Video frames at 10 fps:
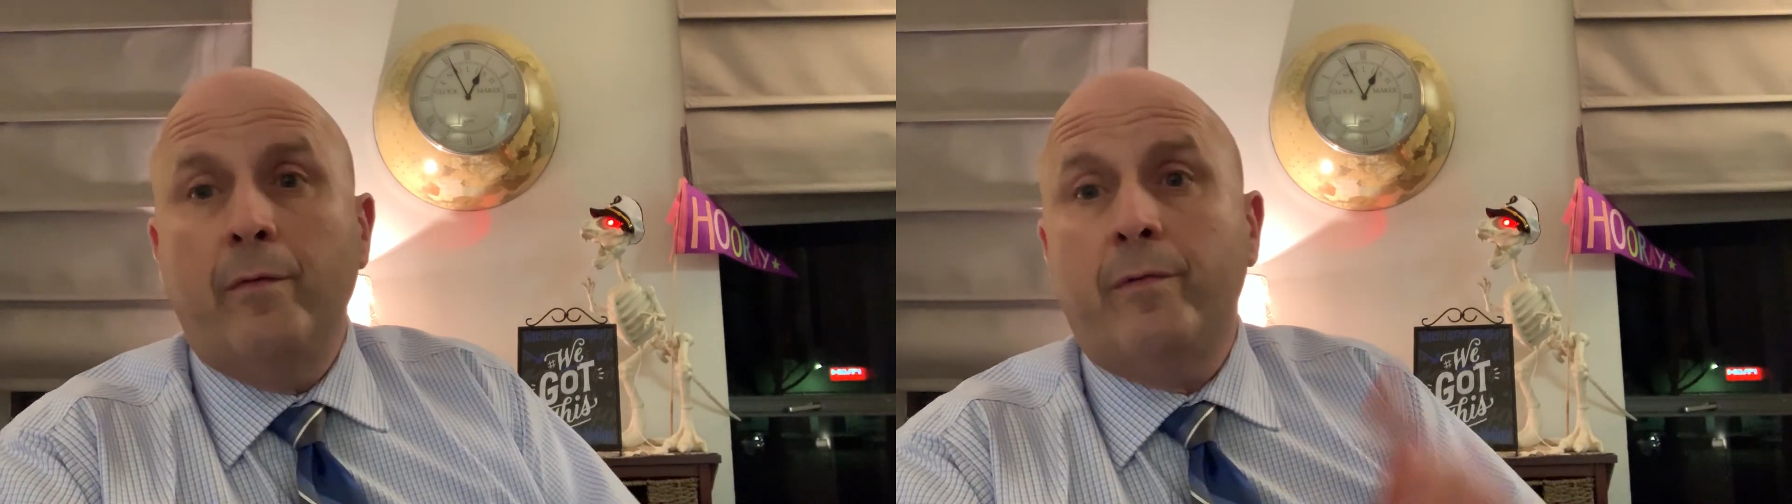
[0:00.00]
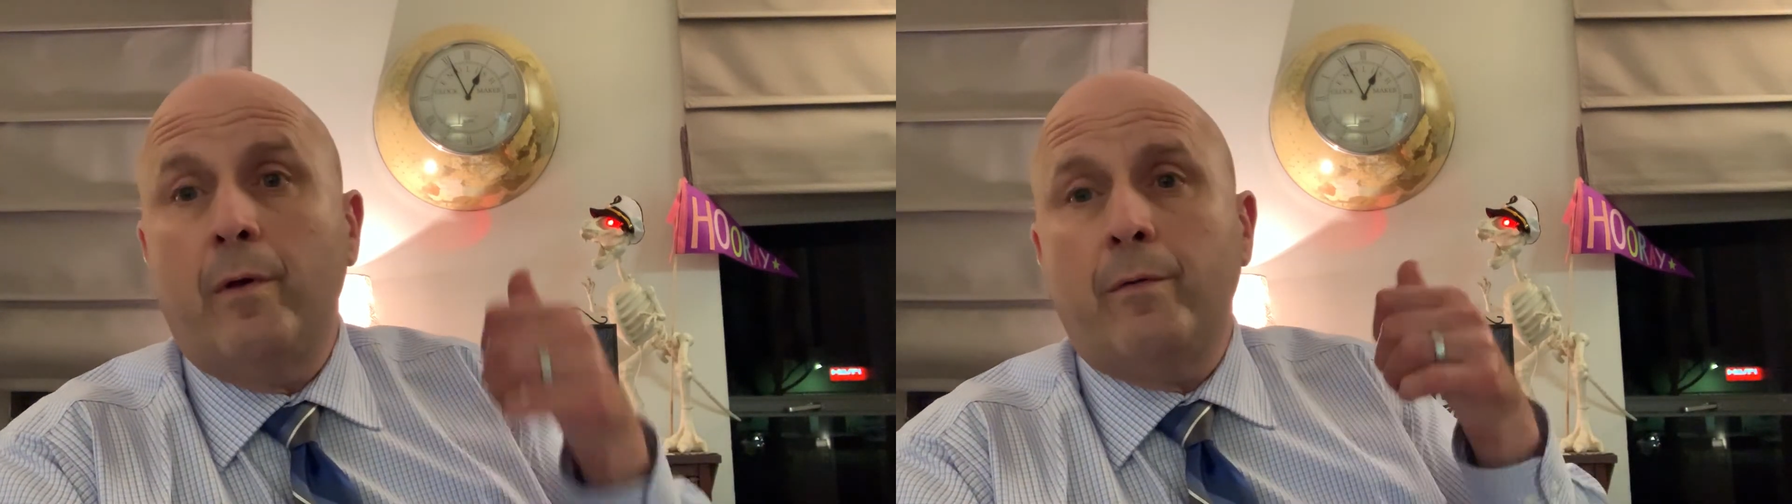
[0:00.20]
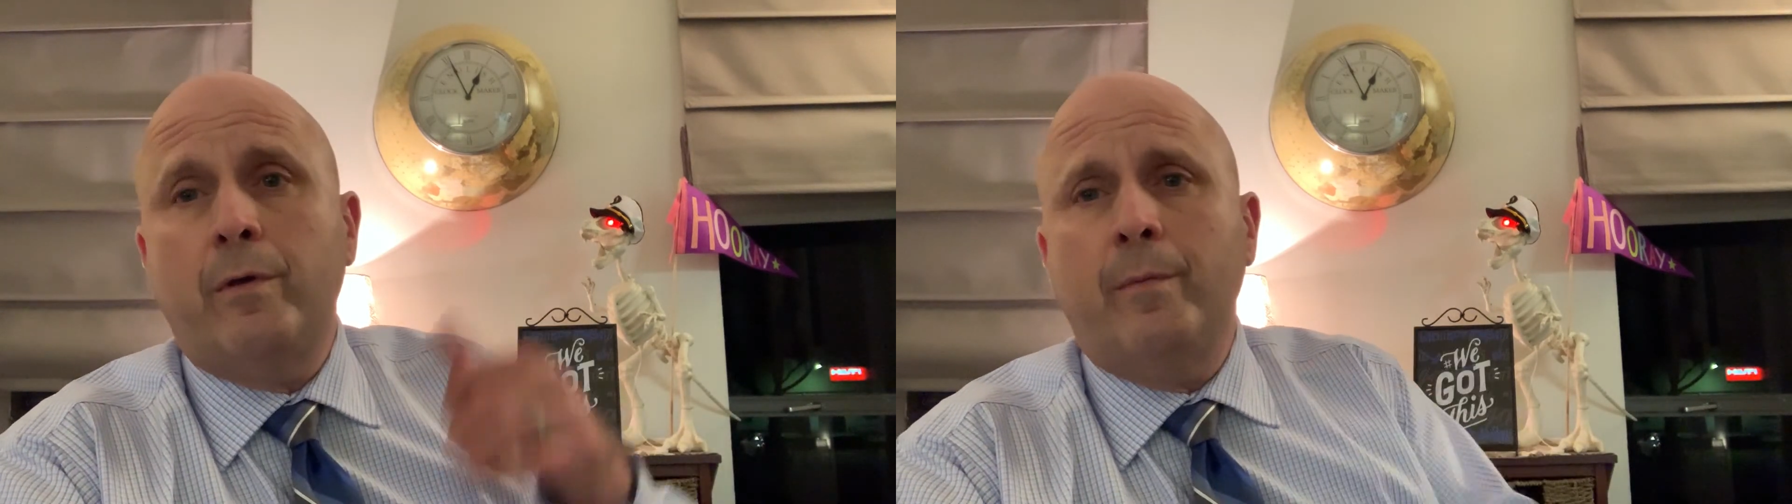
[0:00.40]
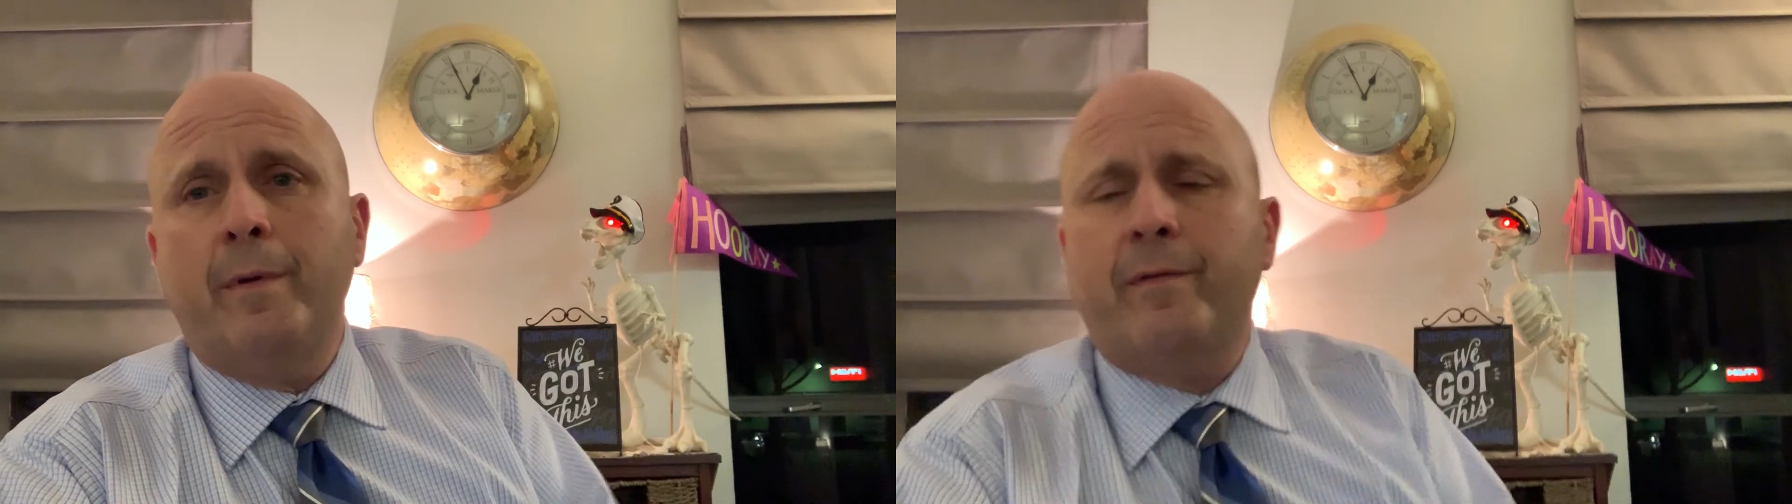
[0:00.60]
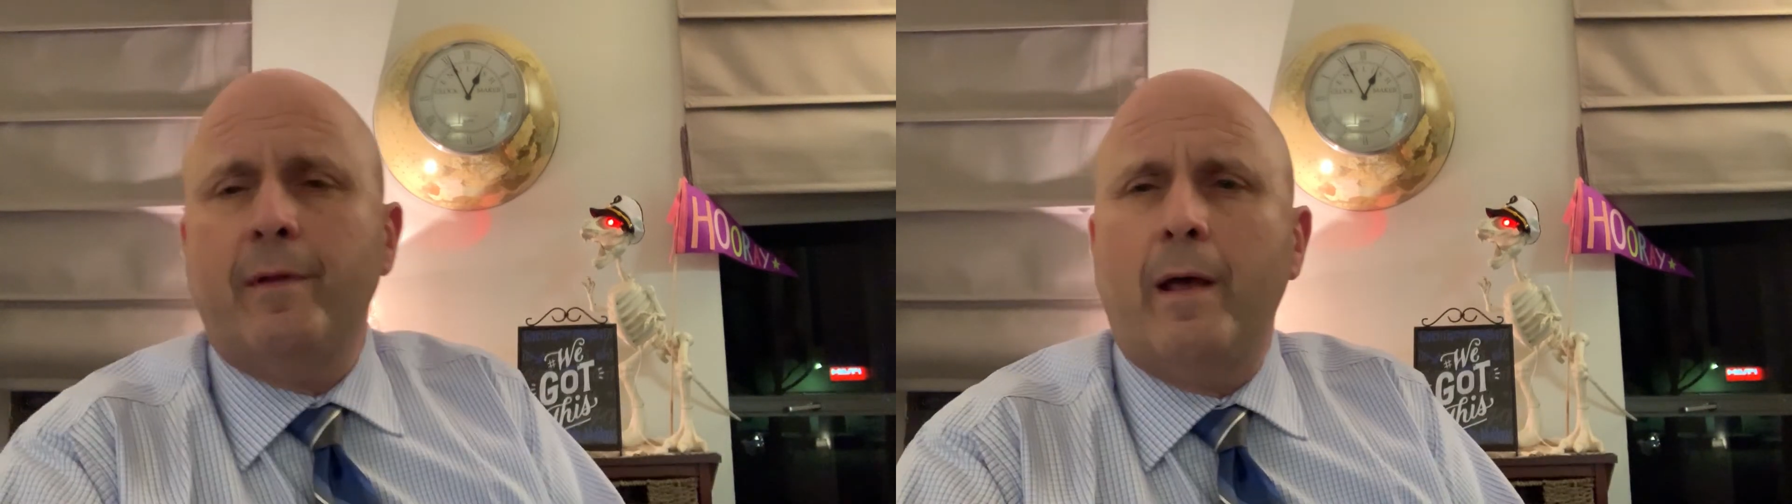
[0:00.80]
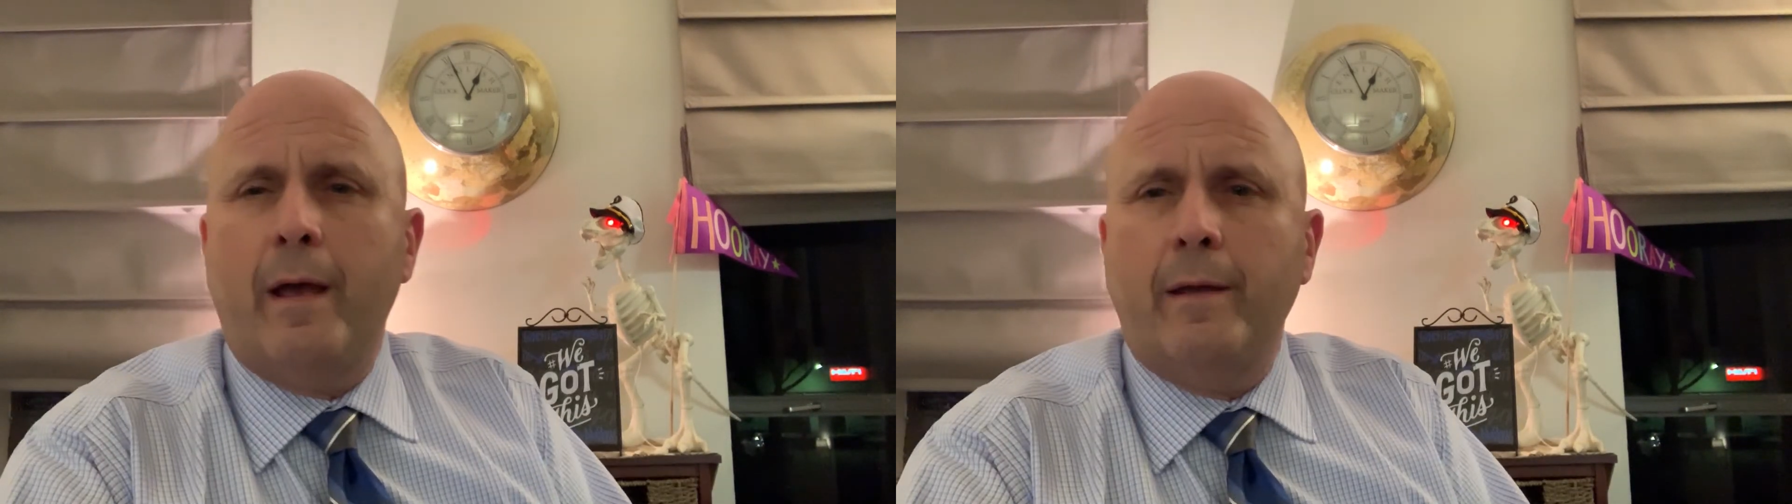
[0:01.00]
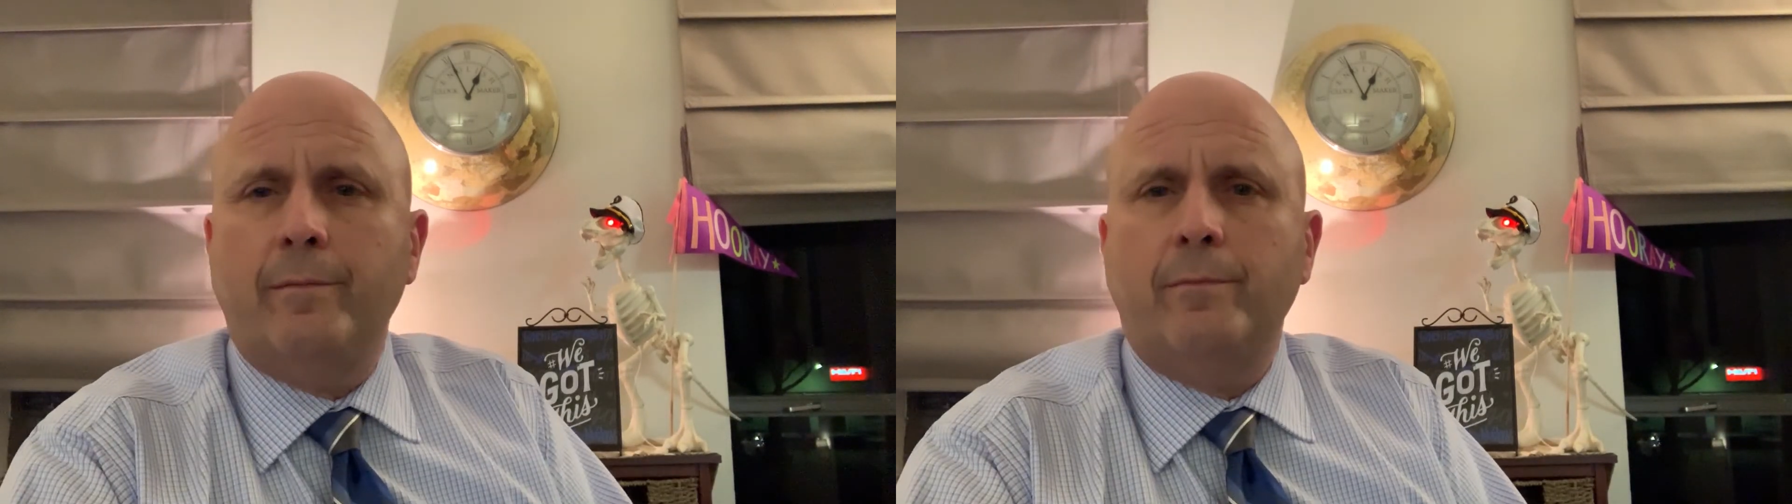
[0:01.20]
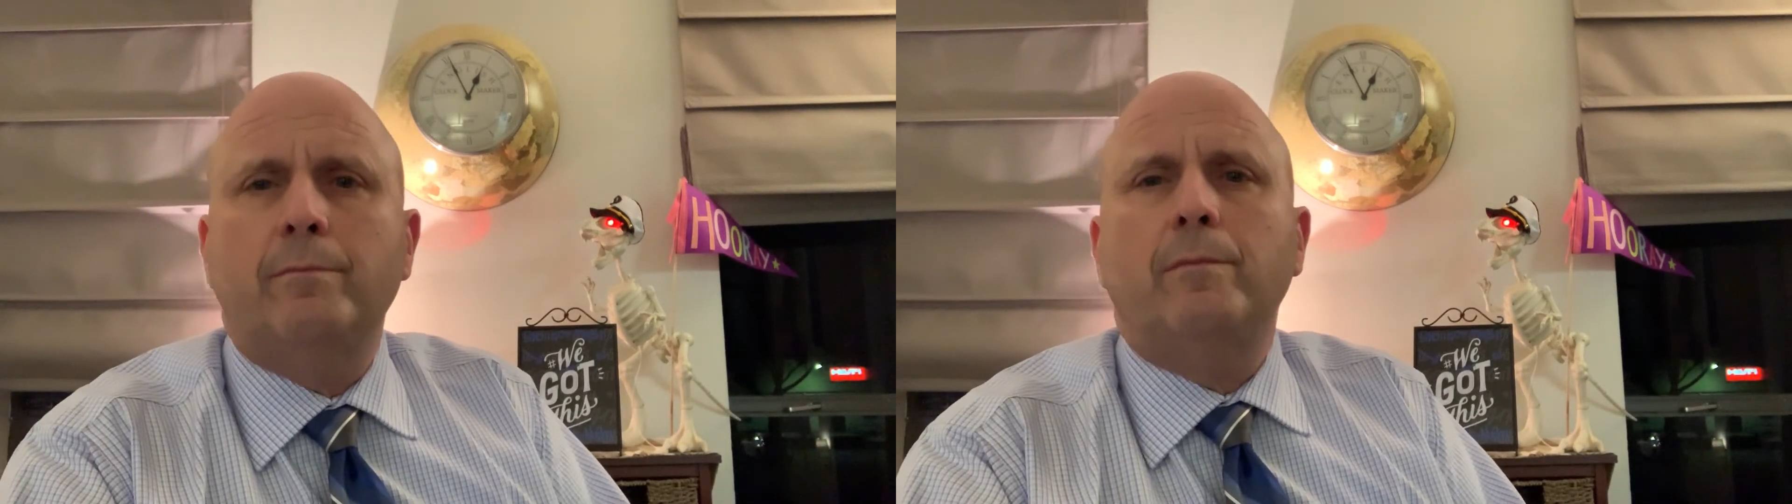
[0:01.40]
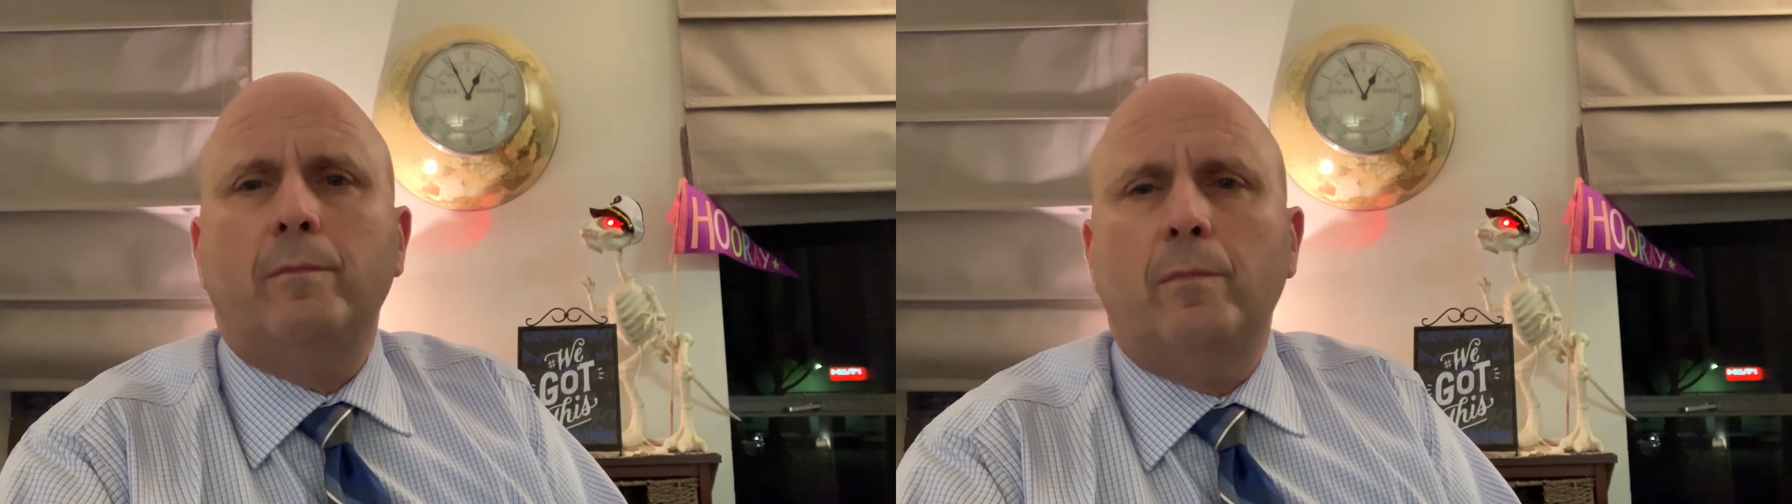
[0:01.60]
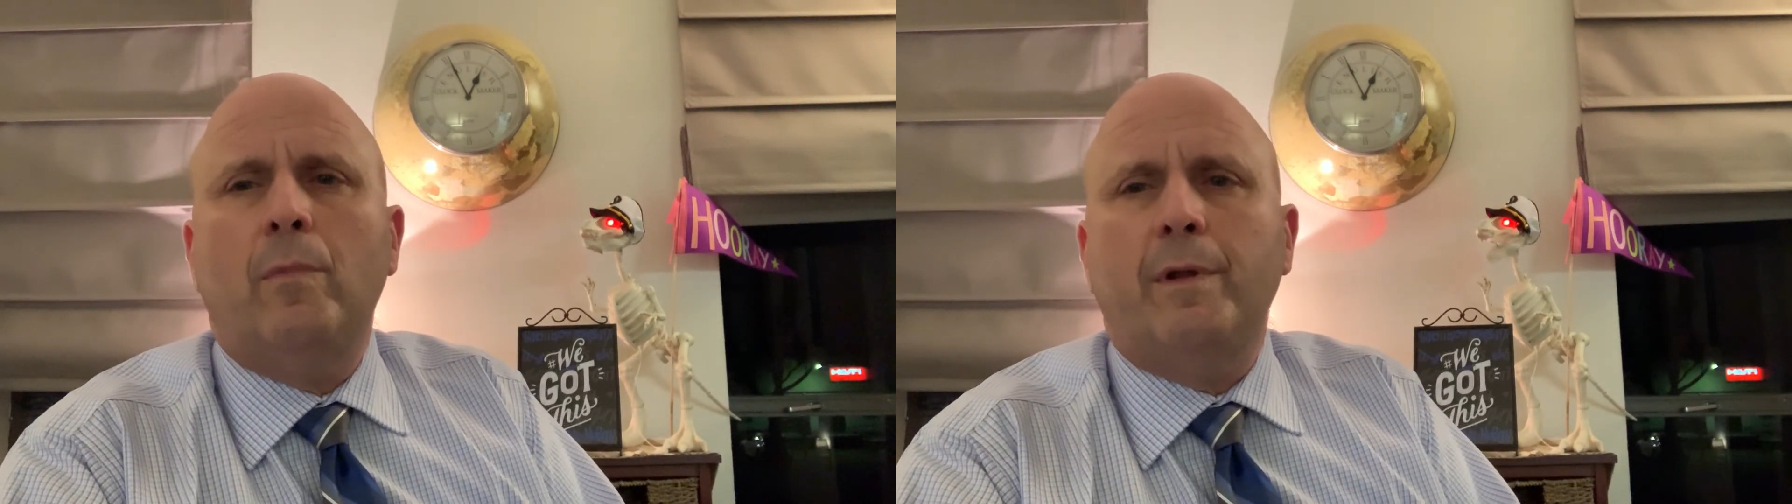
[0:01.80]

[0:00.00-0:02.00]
So Cubics and I want